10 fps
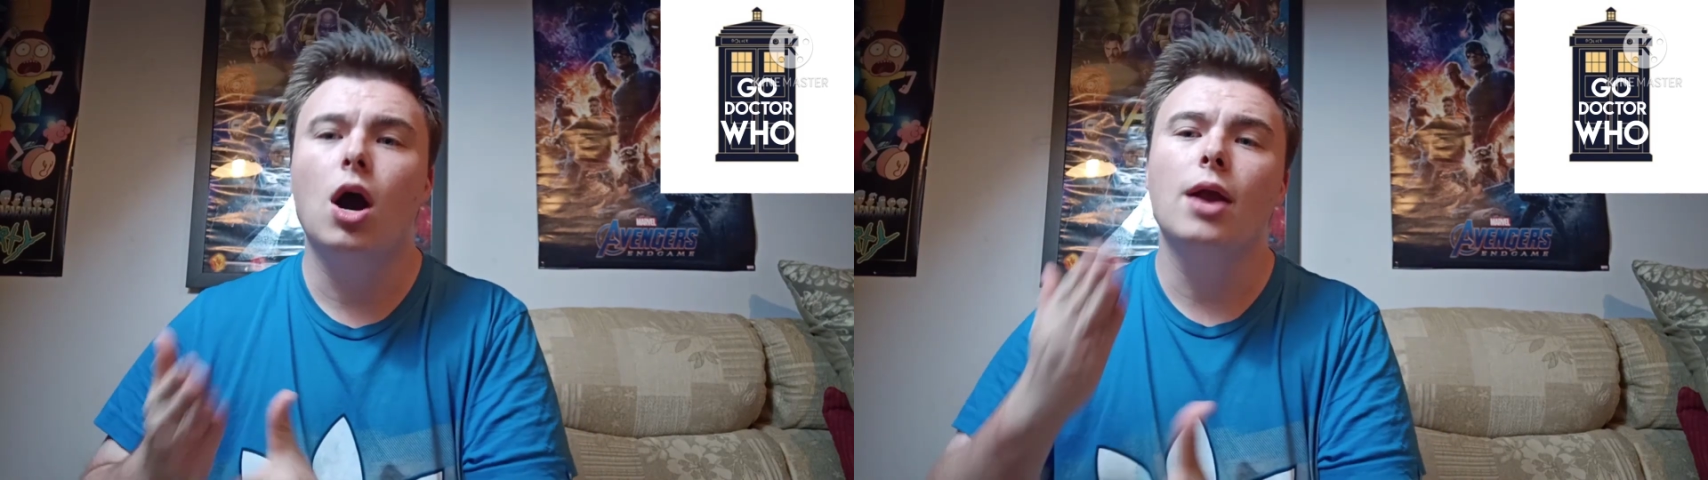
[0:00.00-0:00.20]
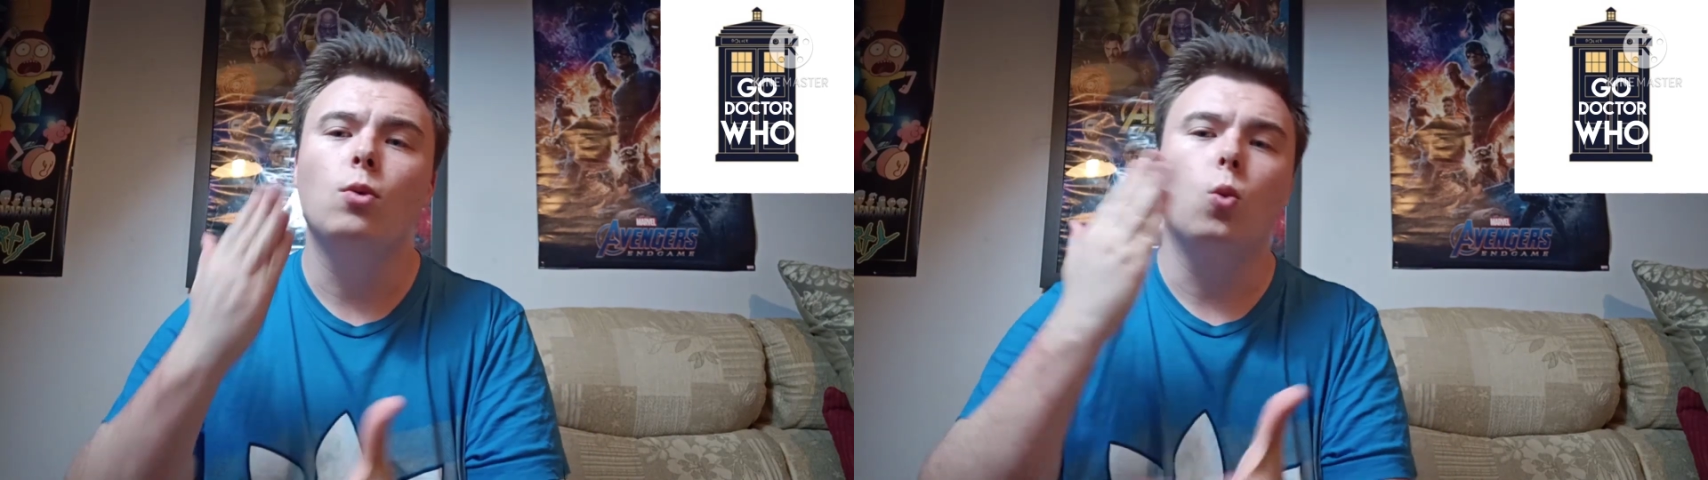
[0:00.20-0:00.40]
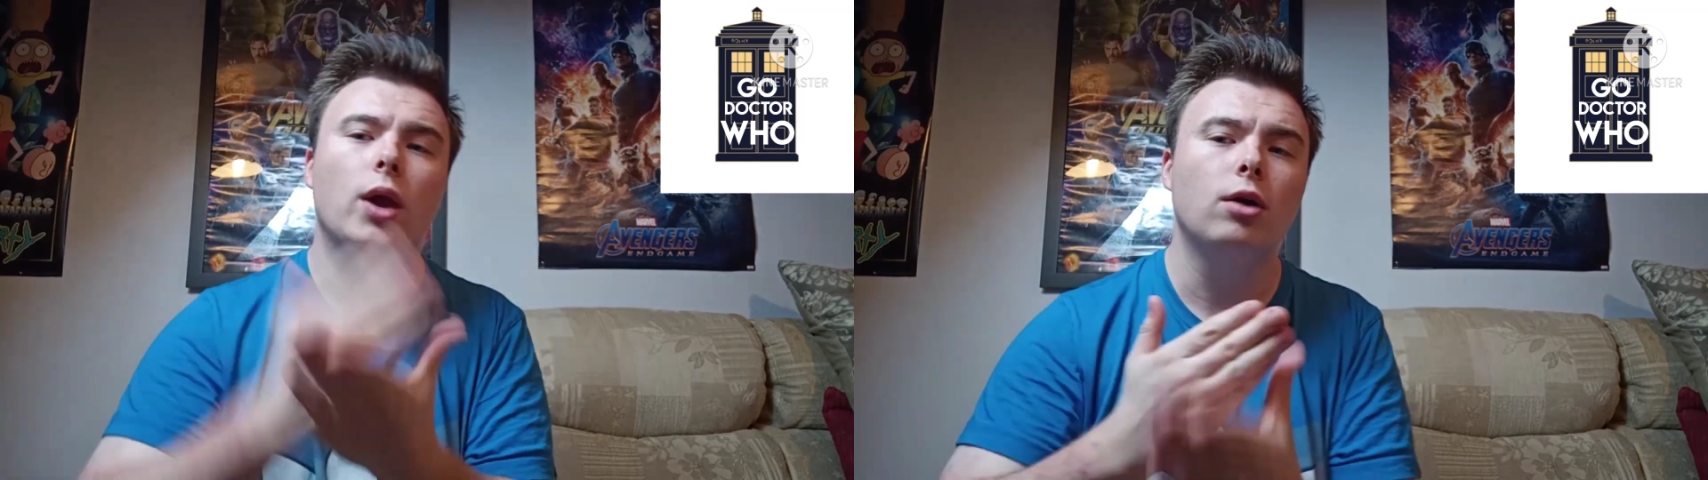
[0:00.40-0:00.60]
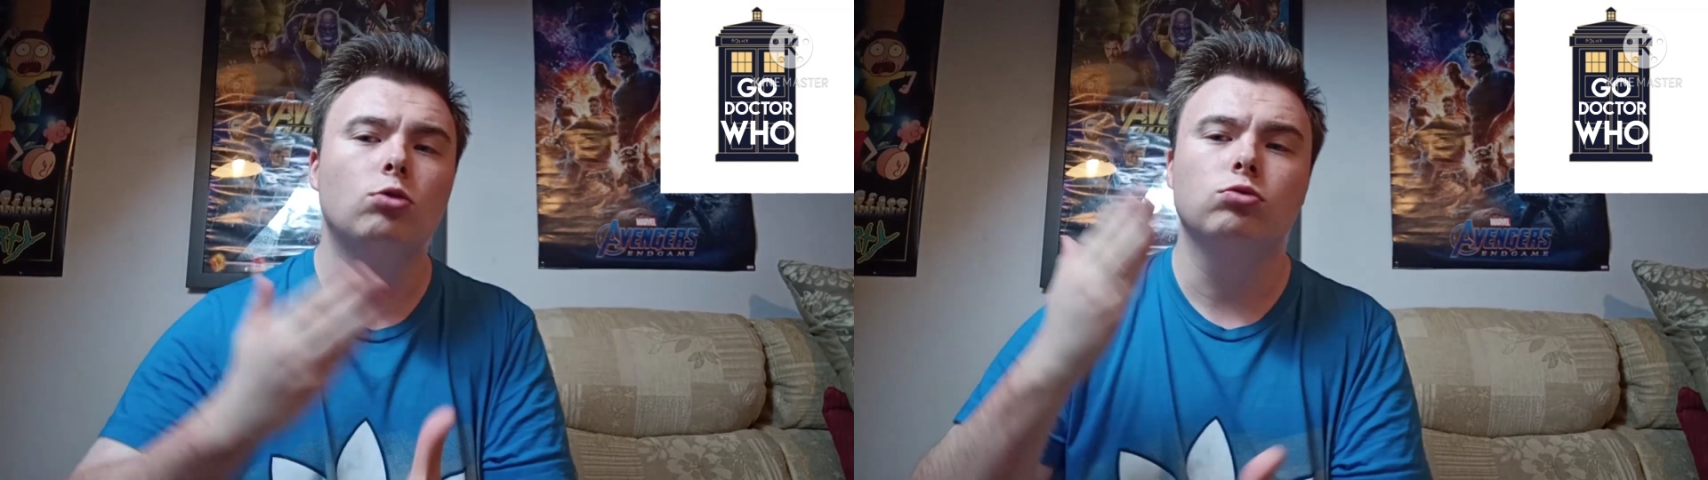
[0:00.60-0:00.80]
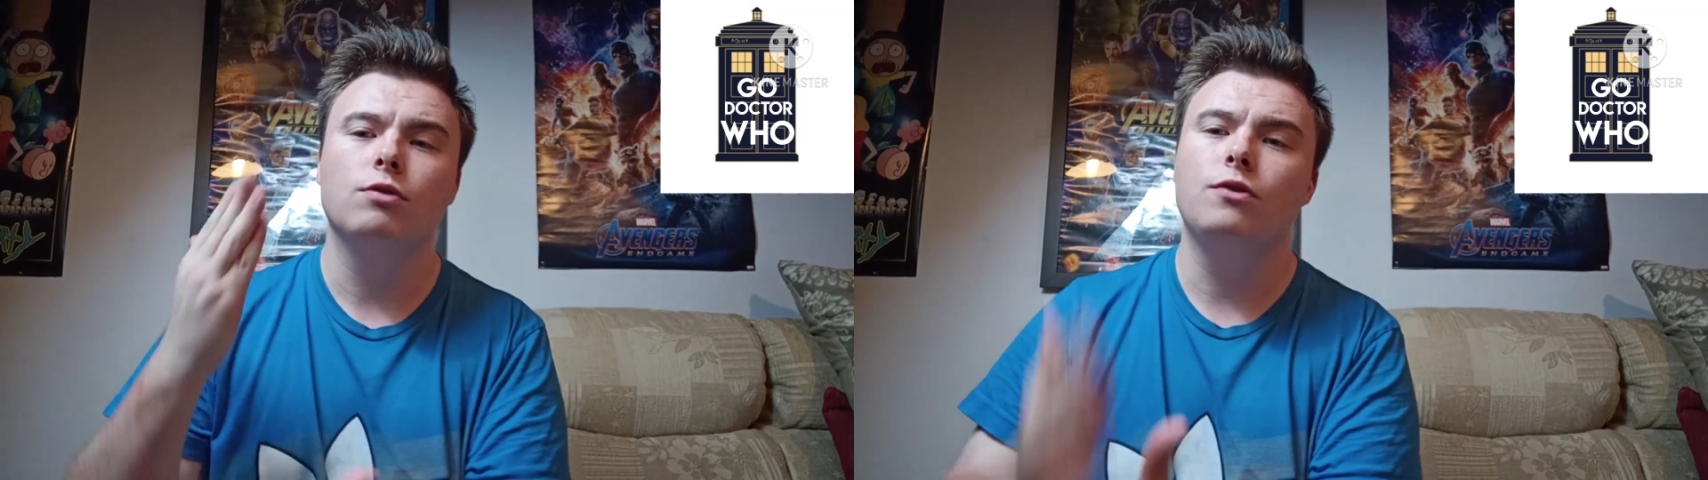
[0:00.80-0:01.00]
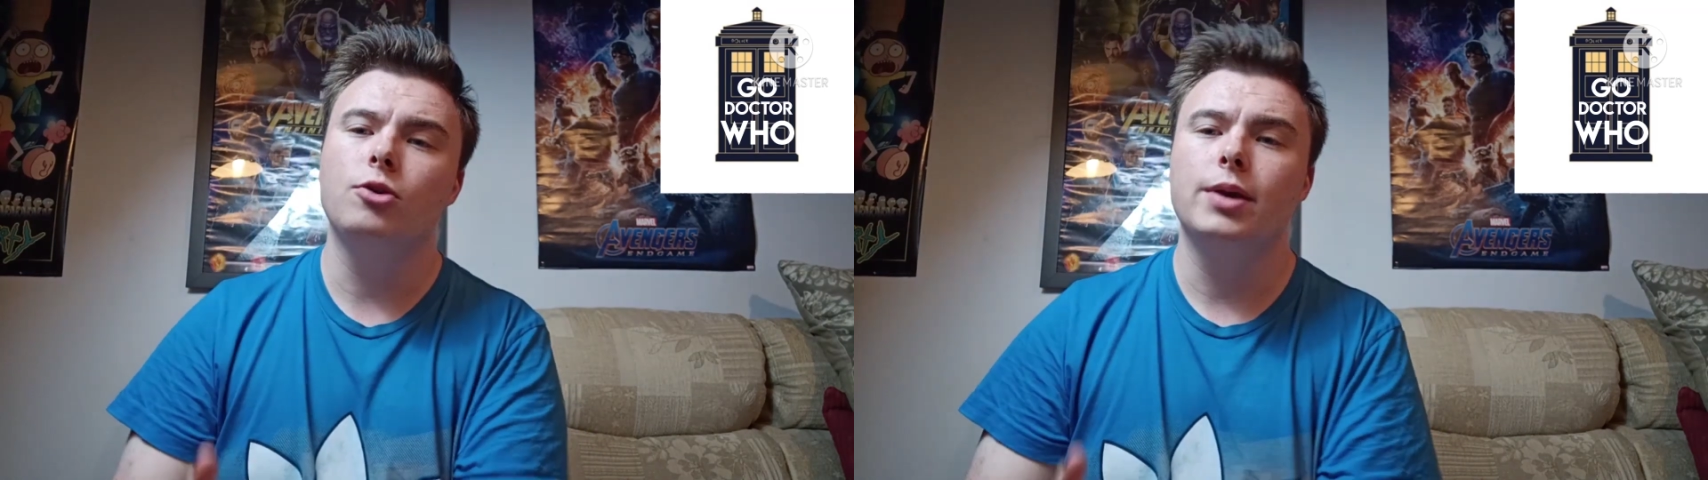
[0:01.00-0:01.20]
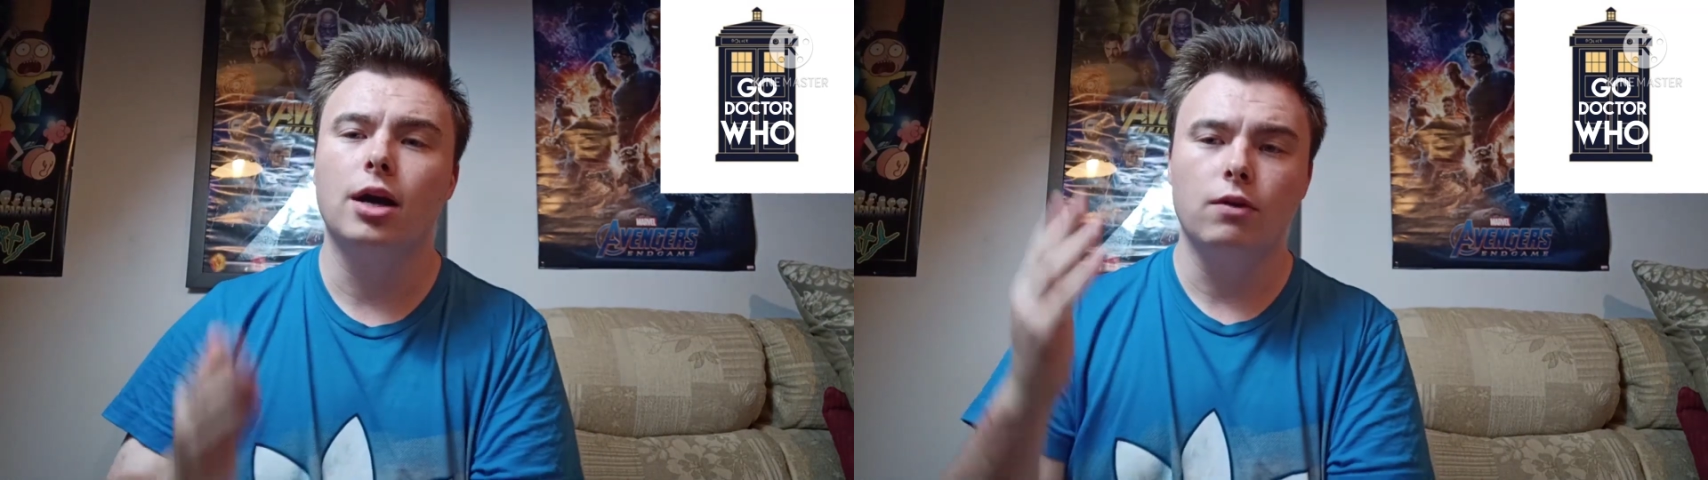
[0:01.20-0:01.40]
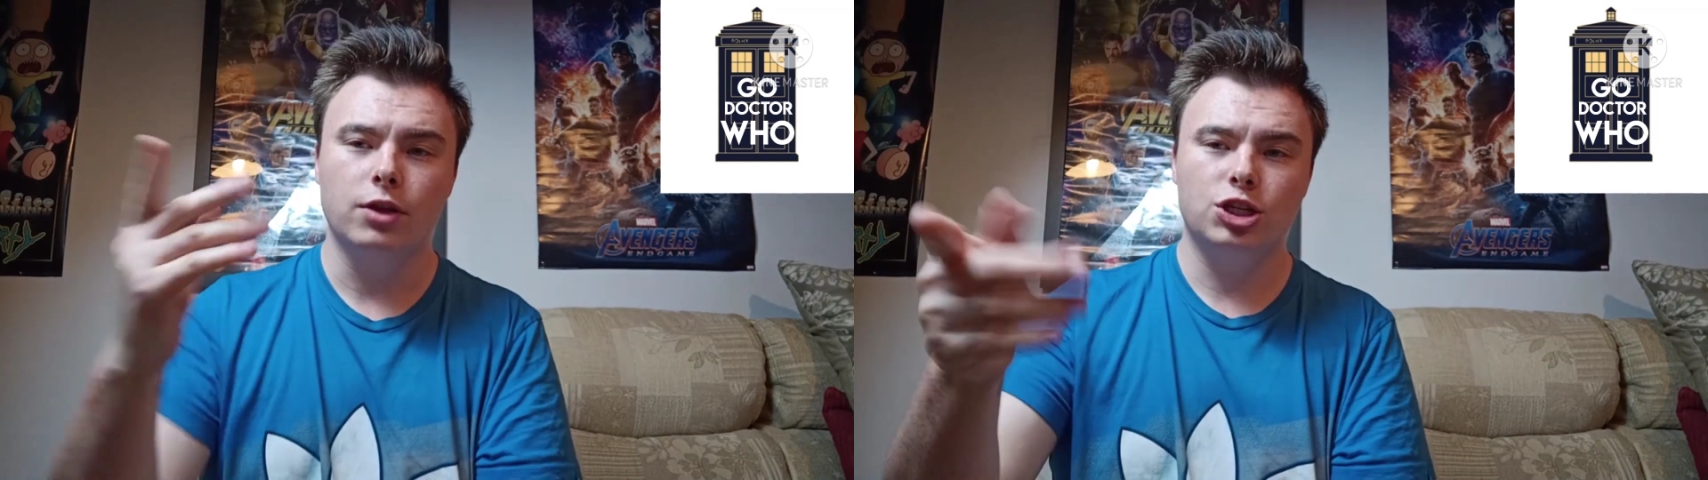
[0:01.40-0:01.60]
I will review it
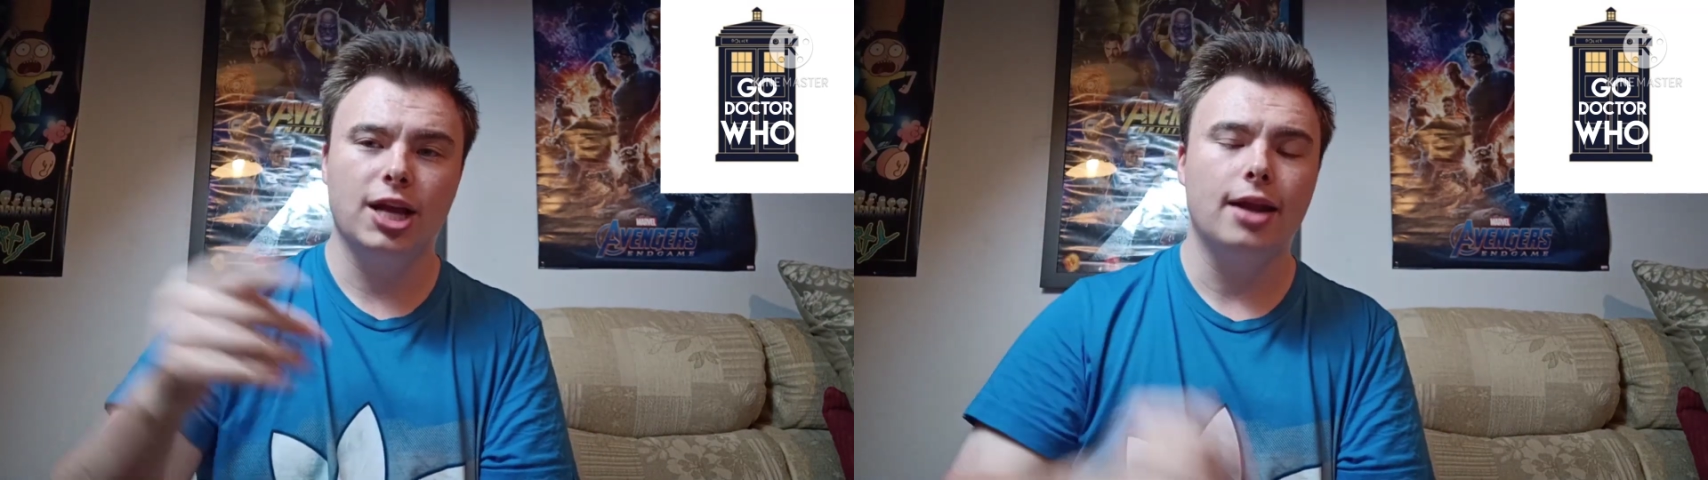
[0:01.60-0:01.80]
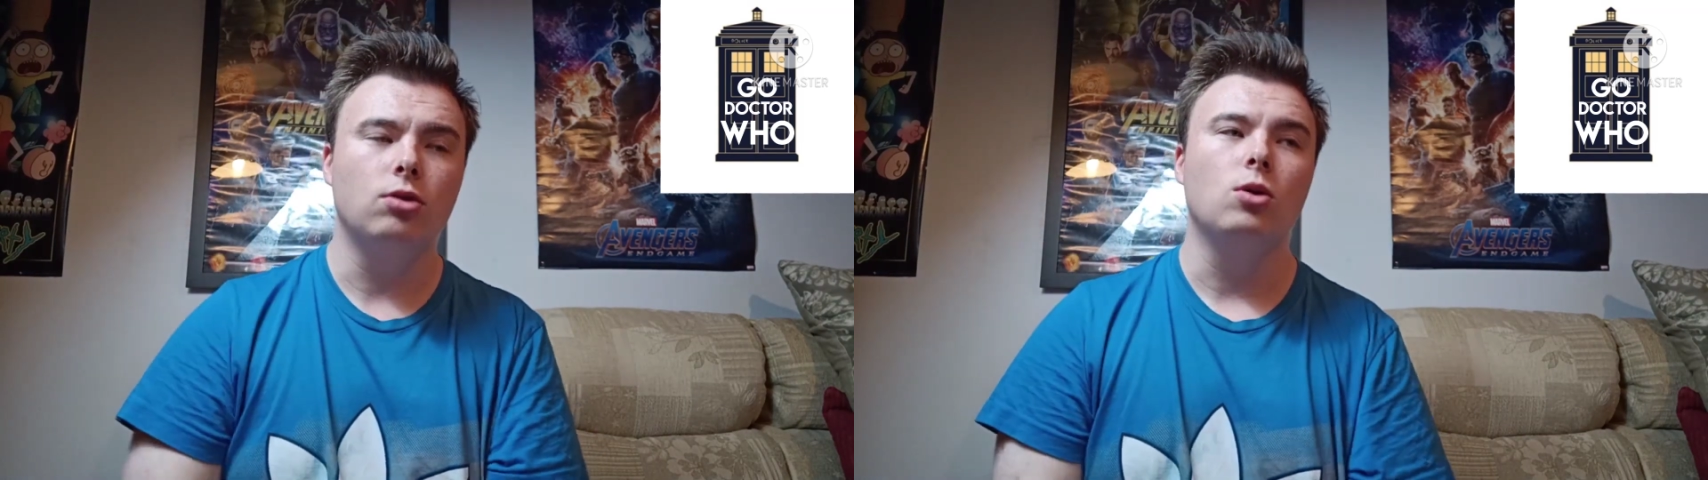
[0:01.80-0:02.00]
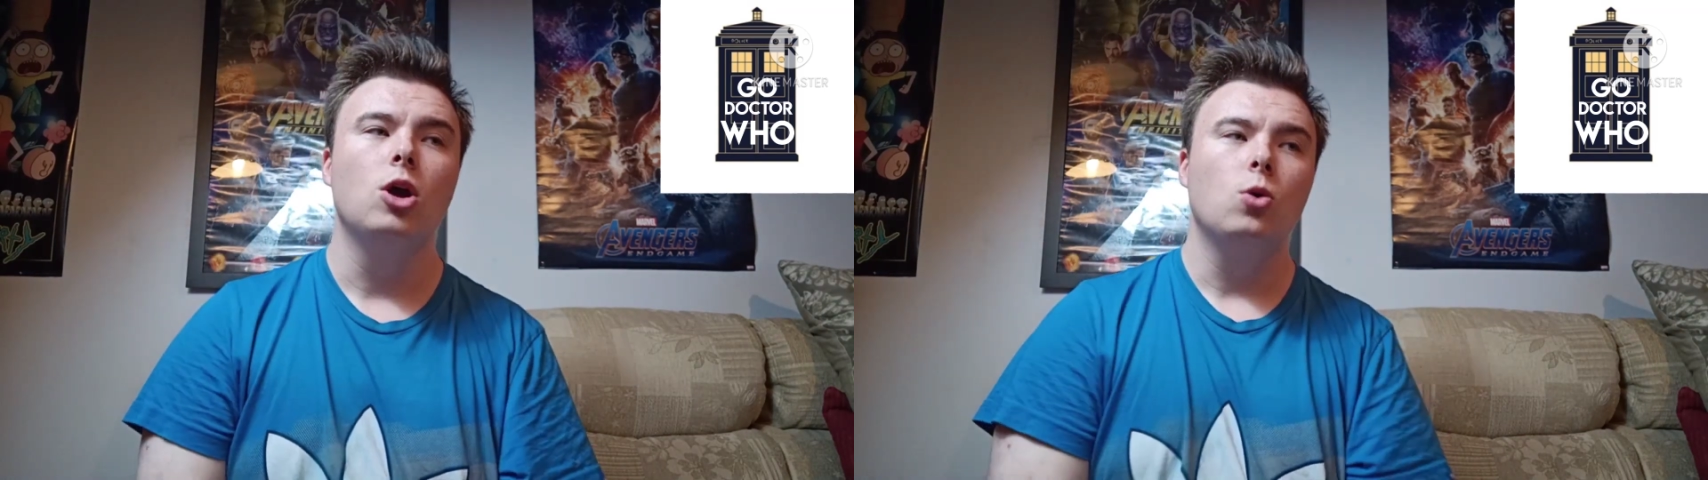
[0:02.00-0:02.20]
on the channel.